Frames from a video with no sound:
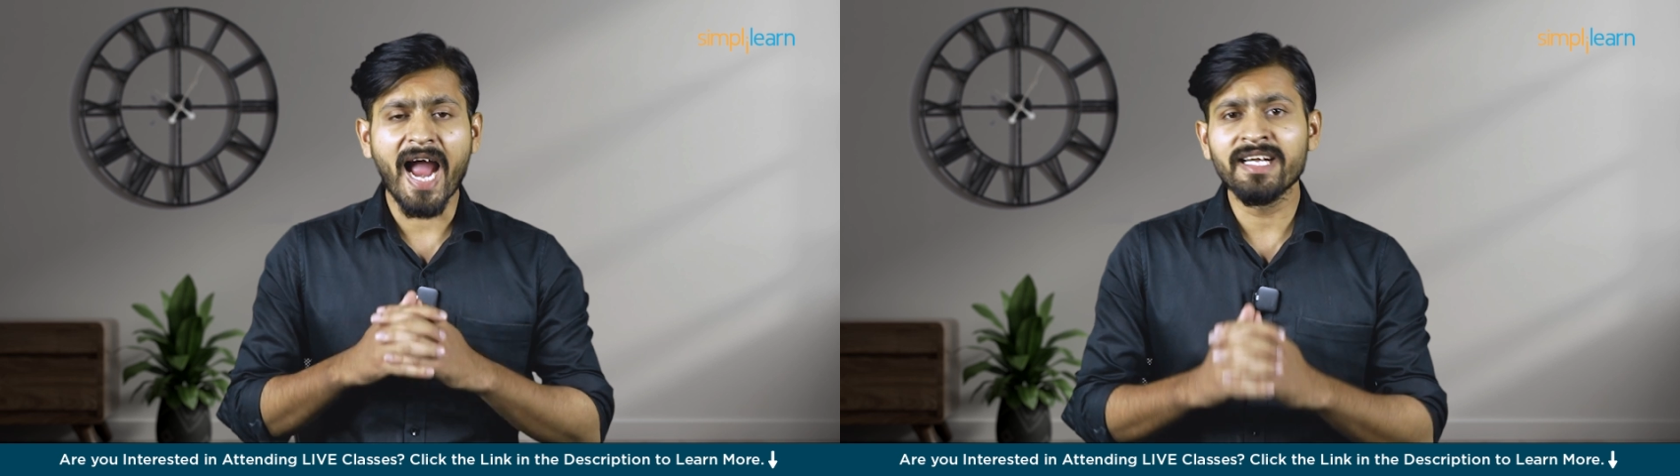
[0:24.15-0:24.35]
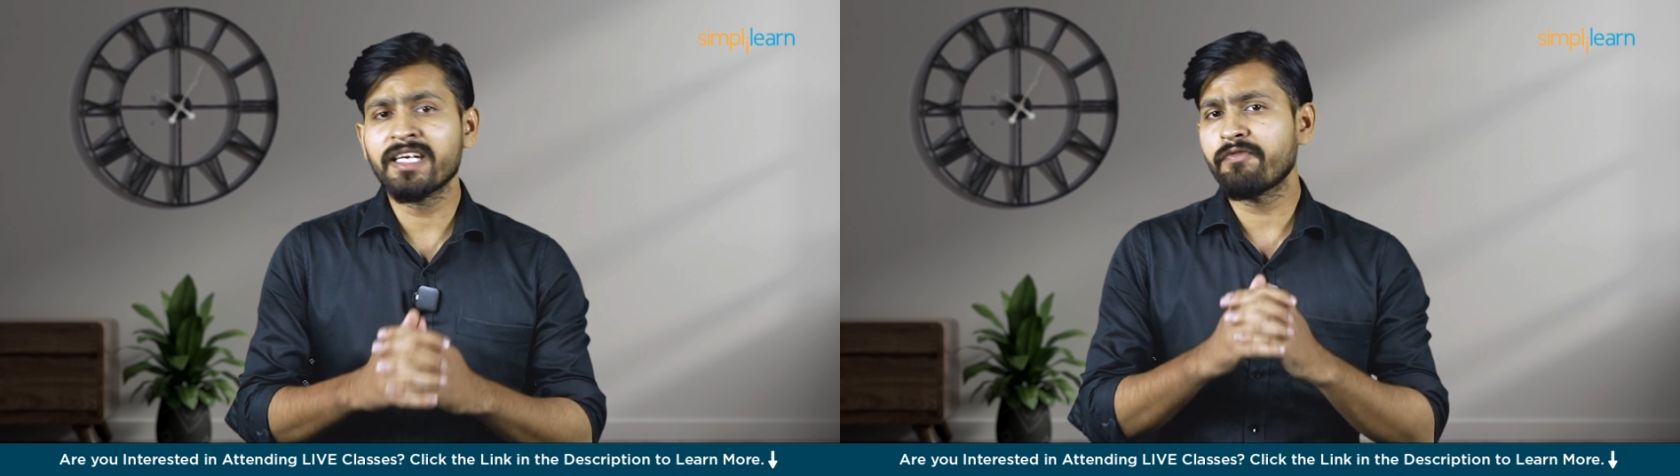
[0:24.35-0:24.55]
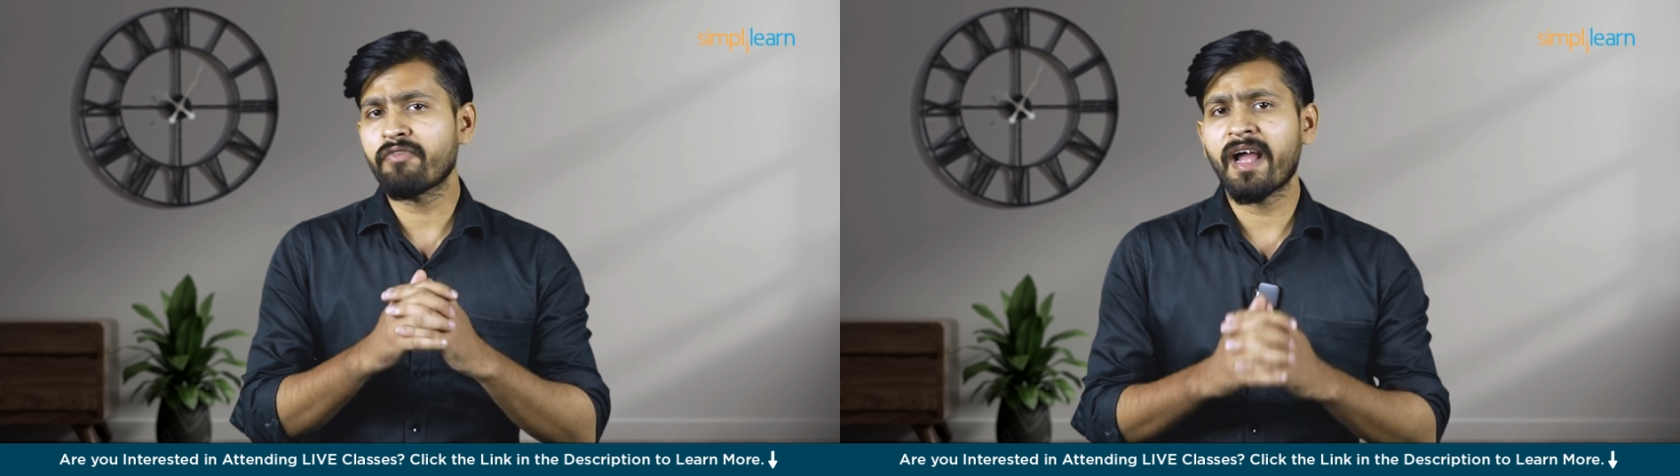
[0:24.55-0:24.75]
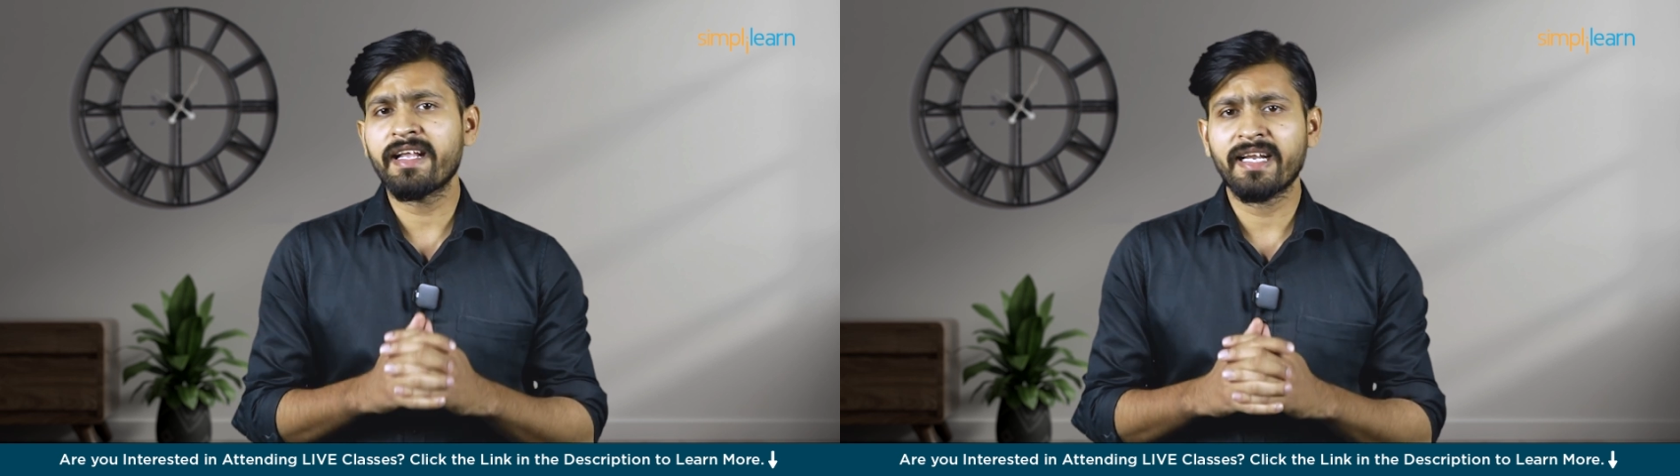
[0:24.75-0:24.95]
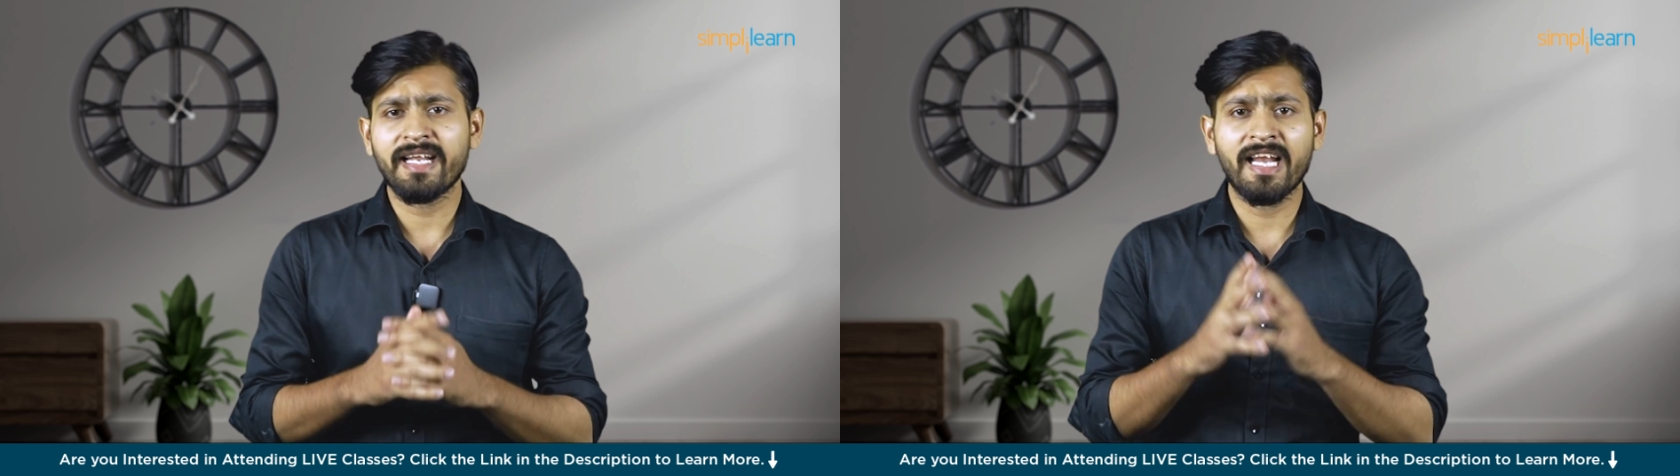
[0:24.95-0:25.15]

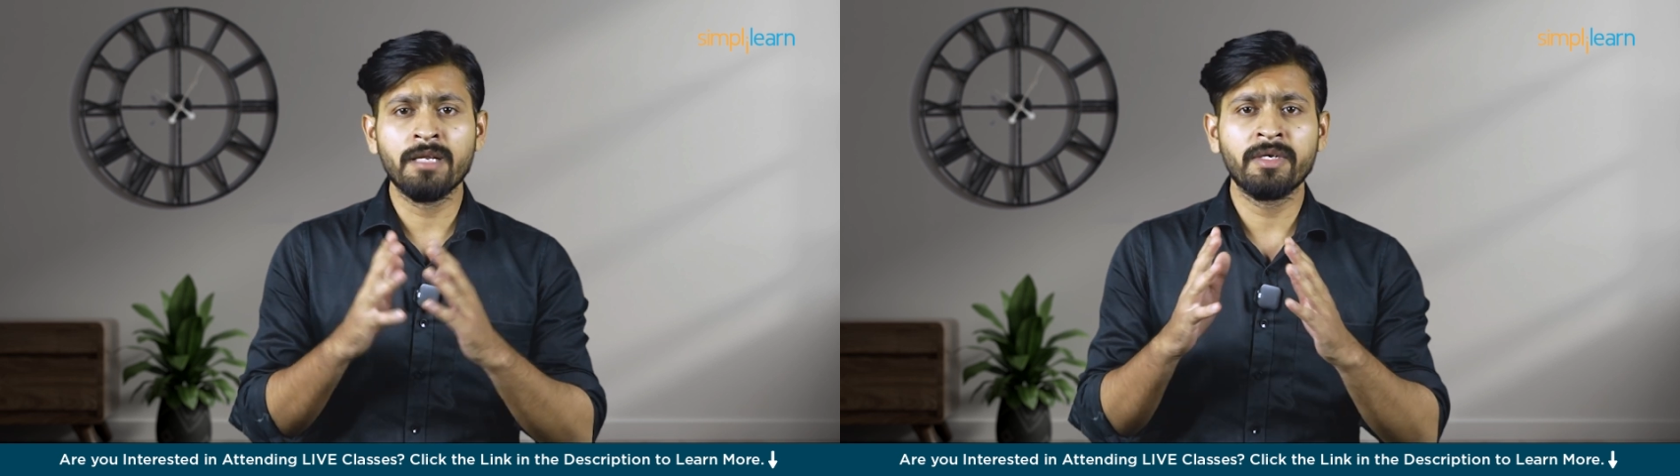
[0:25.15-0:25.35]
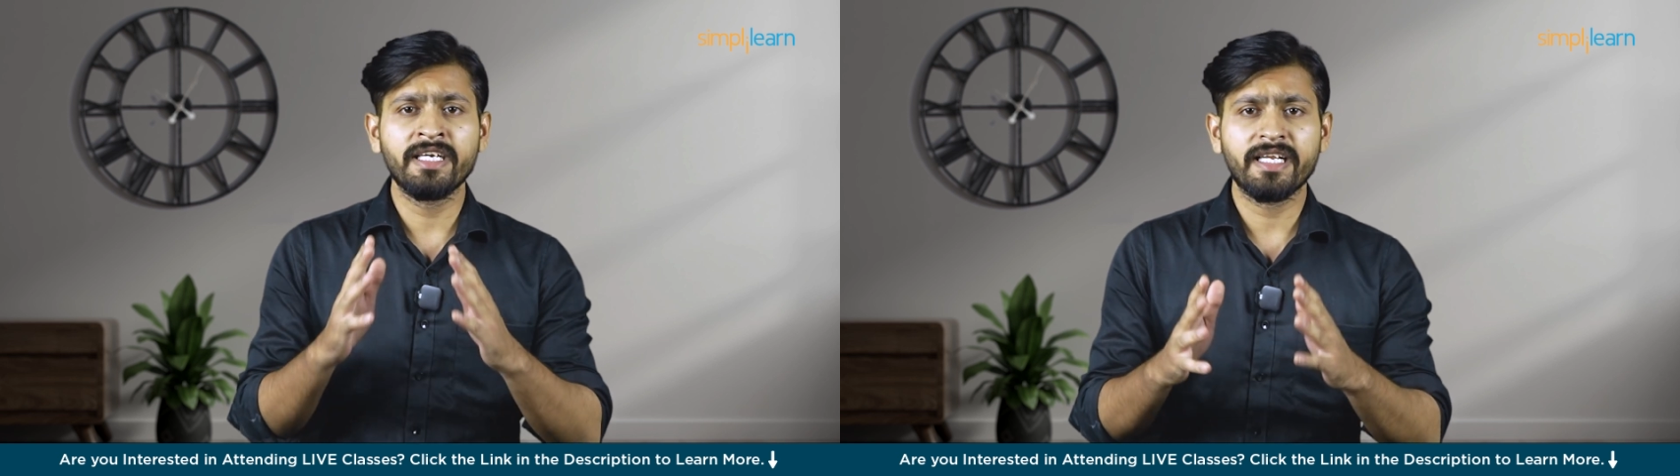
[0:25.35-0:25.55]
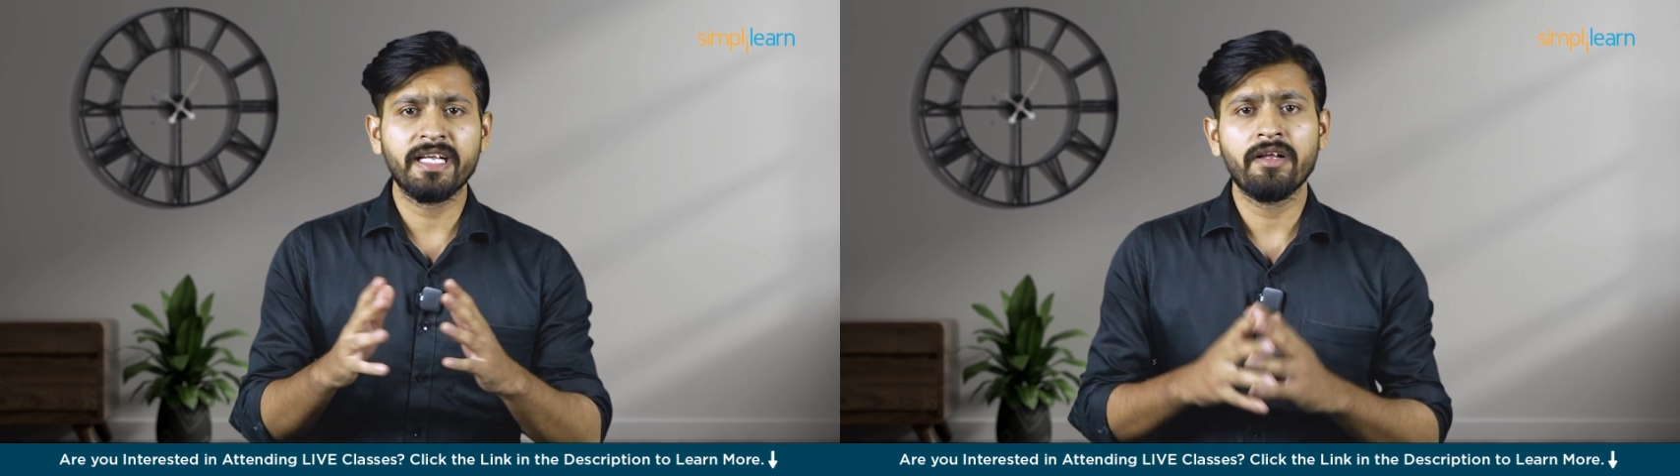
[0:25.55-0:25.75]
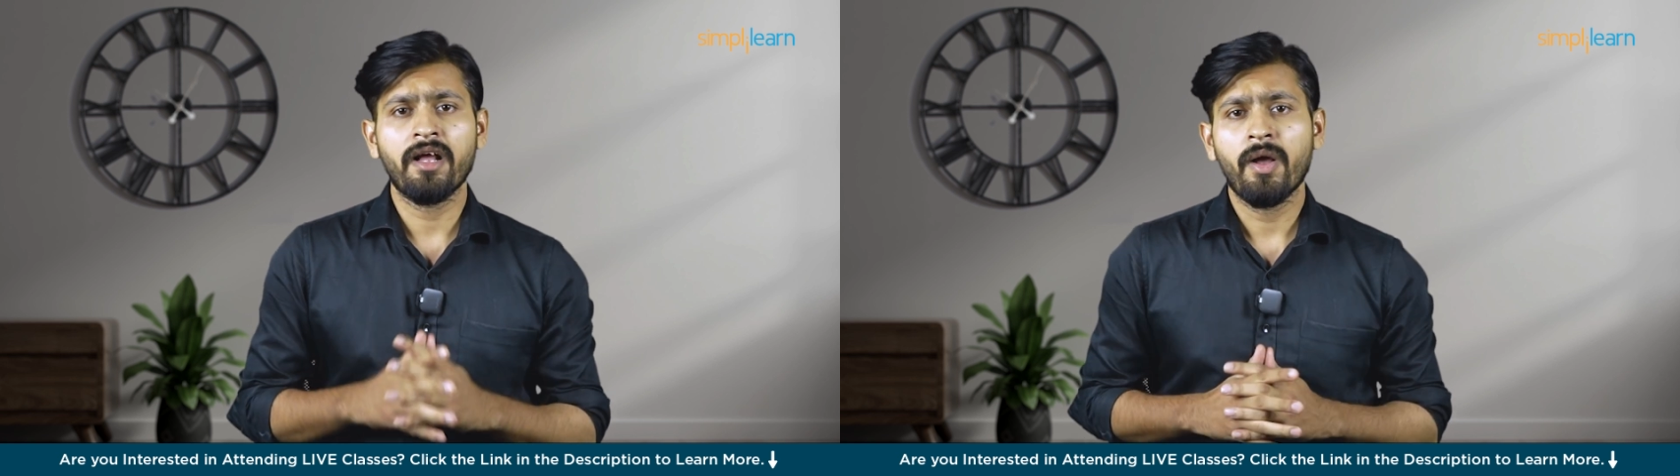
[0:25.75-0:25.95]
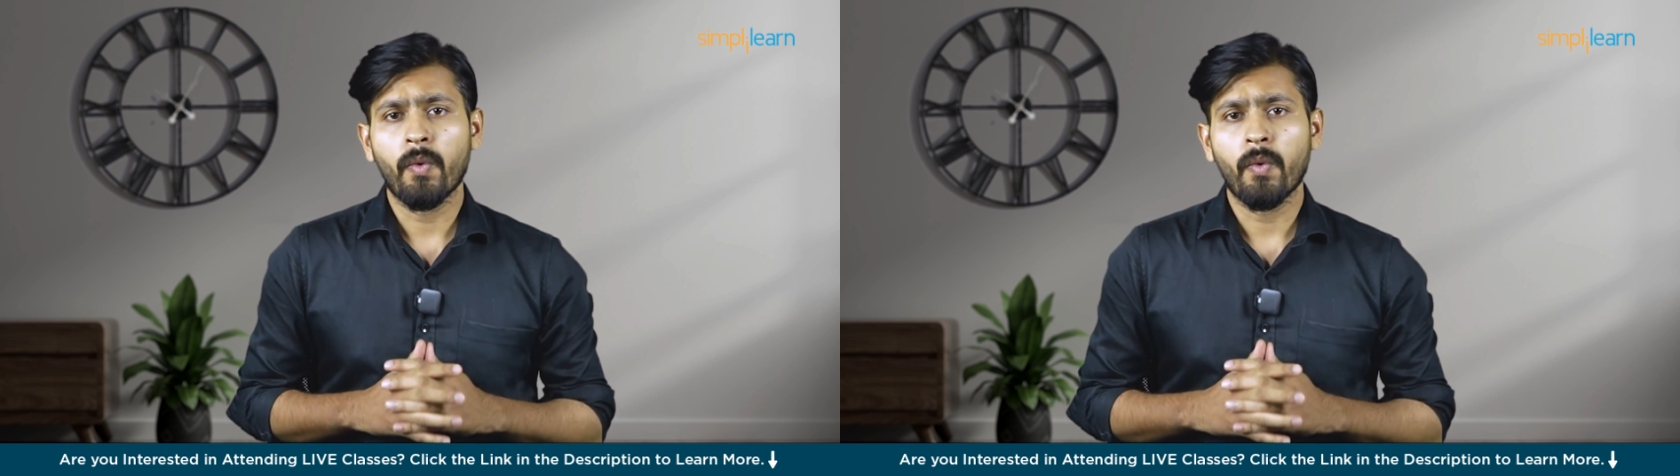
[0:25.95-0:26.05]
identifying and eliminating